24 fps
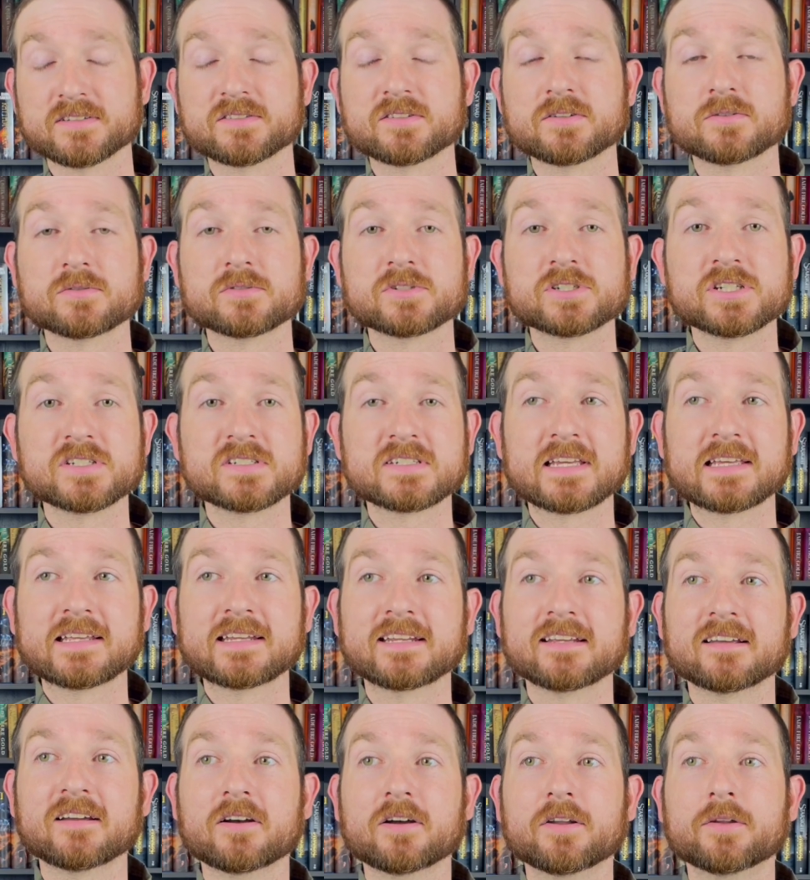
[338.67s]
So she's
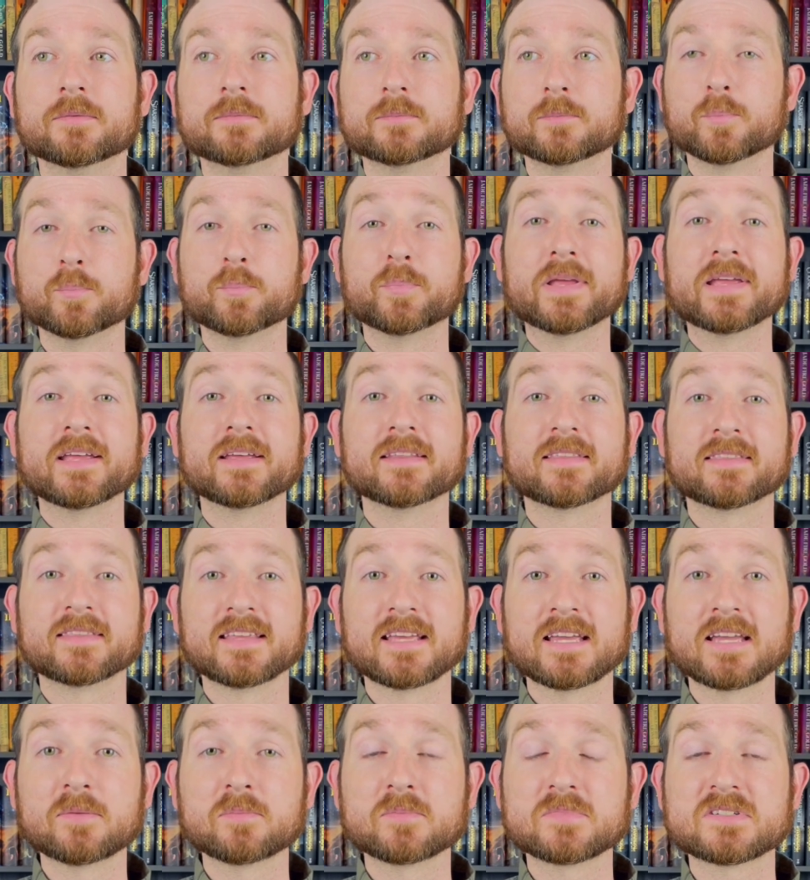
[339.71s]
hitting on big
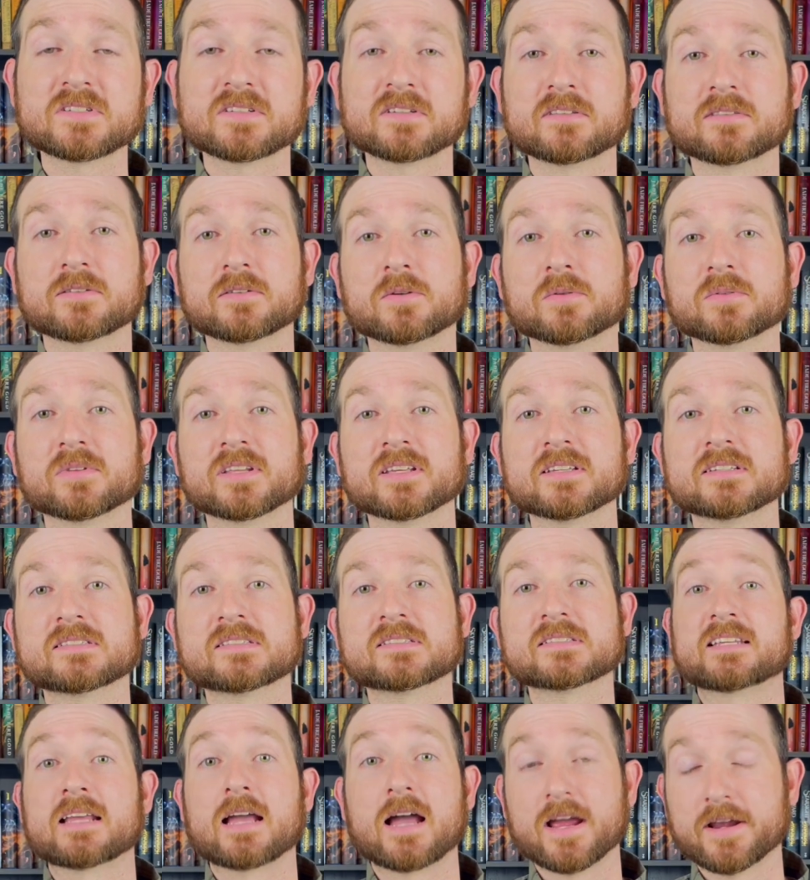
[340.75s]
themes through
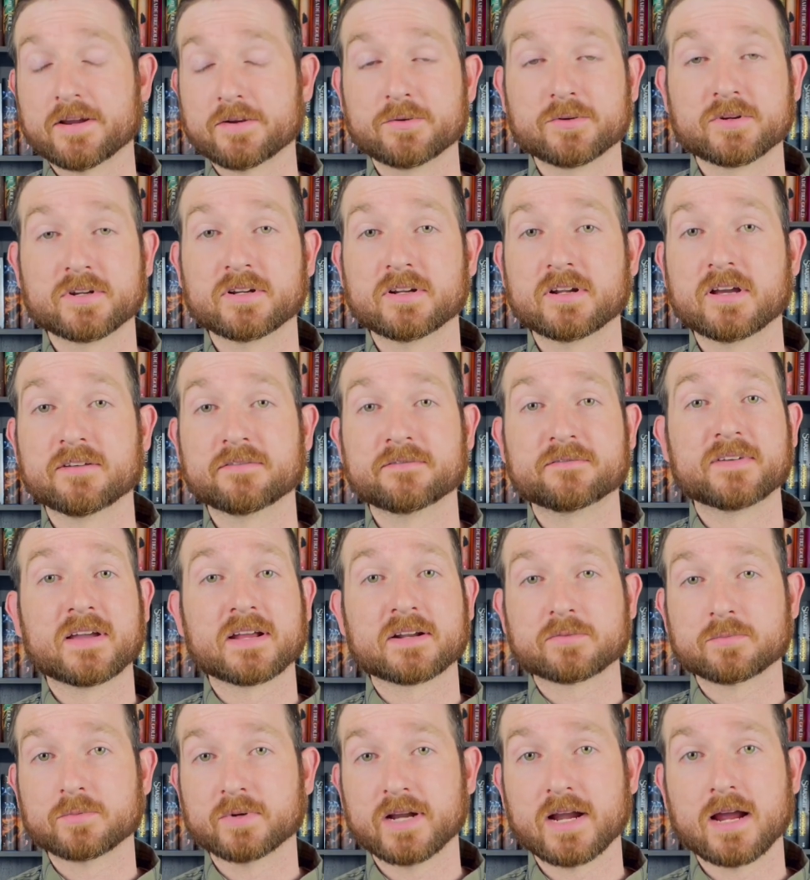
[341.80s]
this guy who can
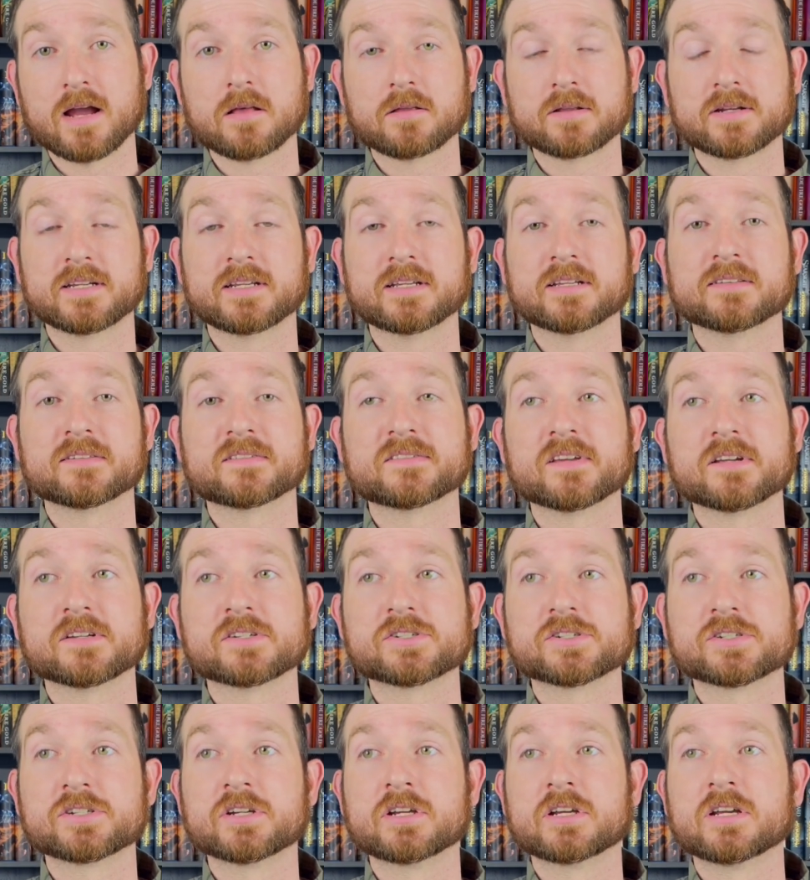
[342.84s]
affect reality in
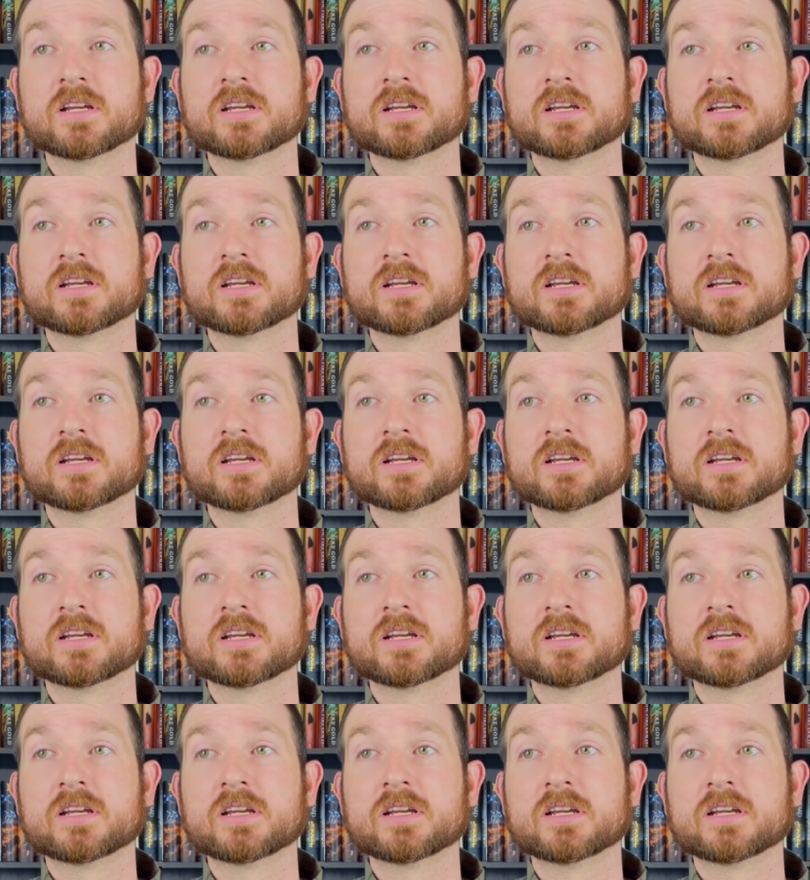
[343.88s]
such